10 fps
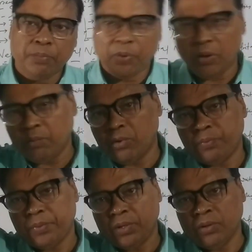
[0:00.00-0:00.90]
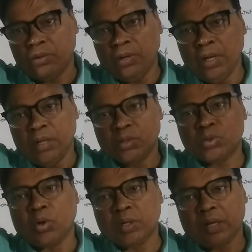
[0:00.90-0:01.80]
form of your
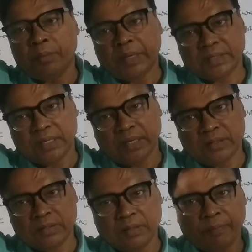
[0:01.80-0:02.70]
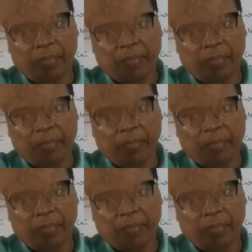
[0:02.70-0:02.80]
short-term assets.